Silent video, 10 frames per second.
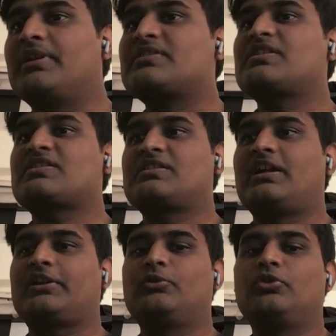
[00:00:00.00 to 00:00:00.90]
a basis
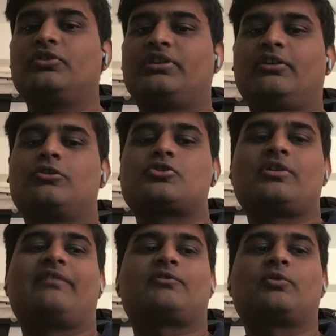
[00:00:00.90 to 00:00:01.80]
that they
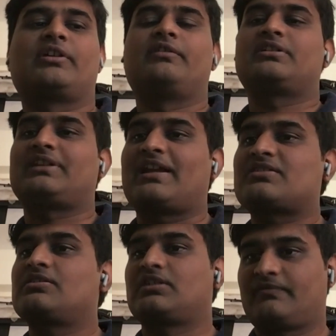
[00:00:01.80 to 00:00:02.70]
also have to give a
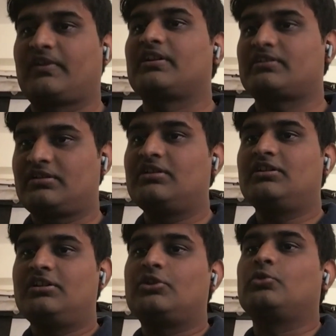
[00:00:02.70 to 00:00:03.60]
tax certificate
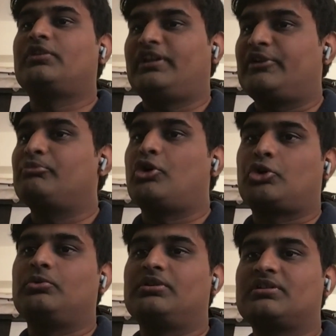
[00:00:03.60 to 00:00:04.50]
to the end
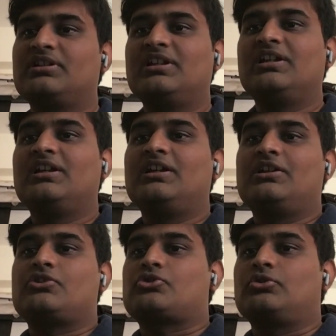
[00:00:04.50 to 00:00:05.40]
borrower.
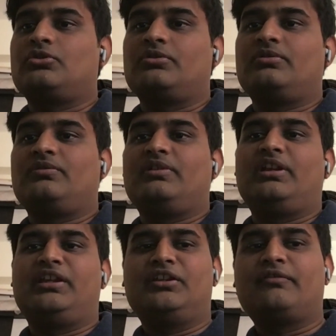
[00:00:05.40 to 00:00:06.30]
So
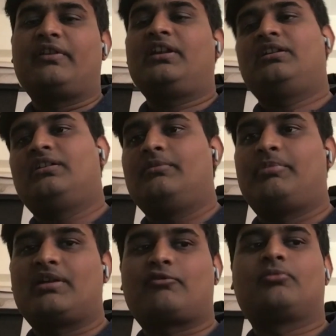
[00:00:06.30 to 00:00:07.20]
in a way,
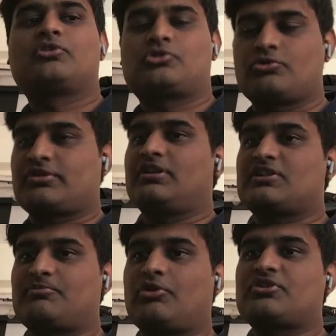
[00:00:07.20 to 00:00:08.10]
apart from the
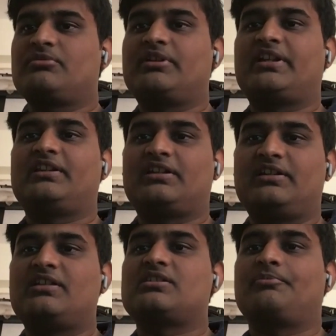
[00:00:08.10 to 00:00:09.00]
social responsibility
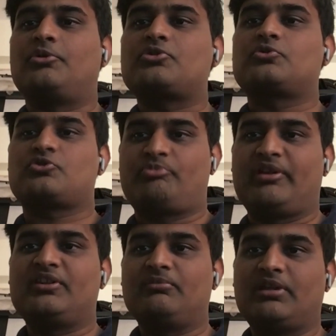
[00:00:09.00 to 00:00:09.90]
that they are supposed to
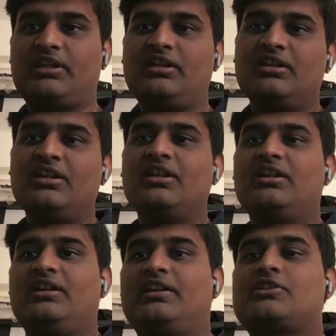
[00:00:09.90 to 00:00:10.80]
spend the money,
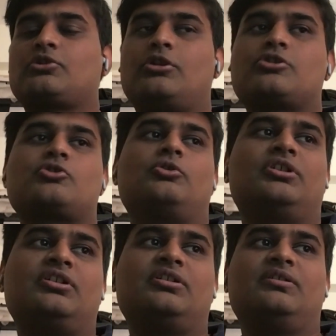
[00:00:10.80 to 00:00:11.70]
it is
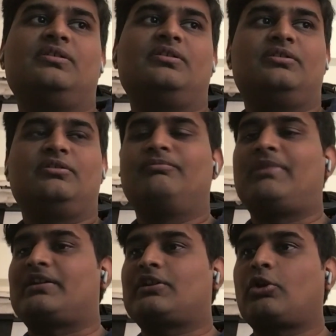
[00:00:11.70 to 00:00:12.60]
also a
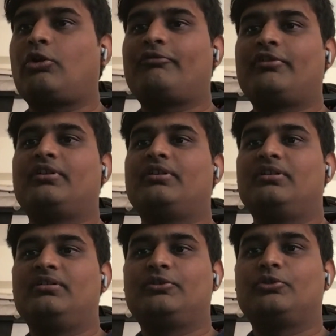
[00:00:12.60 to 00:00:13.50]
matter of
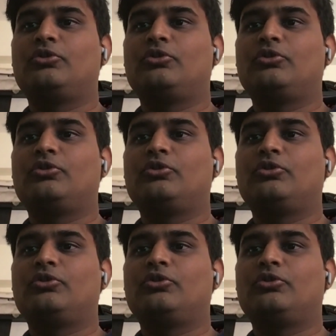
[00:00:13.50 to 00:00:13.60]
a